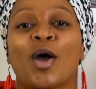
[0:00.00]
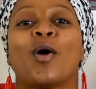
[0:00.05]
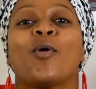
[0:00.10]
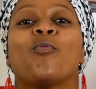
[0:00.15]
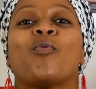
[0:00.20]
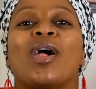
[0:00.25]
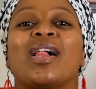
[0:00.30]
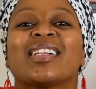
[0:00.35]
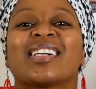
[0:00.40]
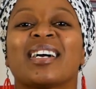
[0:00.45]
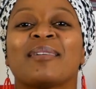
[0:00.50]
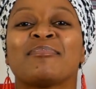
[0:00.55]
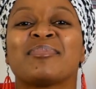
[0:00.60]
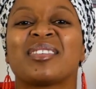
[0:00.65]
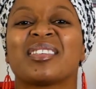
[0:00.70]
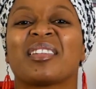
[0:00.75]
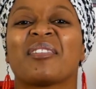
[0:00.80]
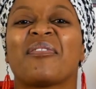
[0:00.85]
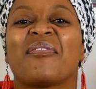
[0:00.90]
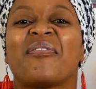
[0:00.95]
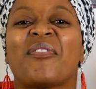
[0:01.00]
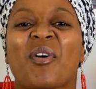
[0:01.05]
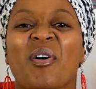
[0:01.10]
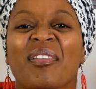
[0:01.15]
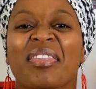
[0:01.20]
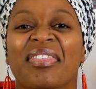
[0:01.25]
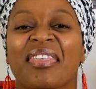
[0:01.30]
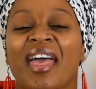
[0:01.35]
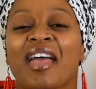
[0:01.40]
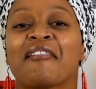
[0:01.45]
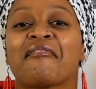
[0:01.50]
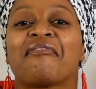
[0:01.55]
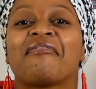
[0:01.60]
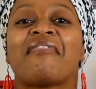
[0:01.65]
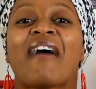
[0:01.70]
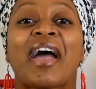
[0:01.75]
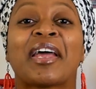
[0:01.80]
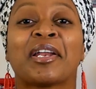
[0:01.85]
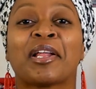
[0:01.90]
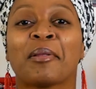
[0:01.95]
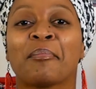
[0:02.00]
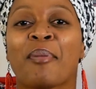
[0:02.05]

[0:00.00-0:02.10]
Welcome to the fourth and final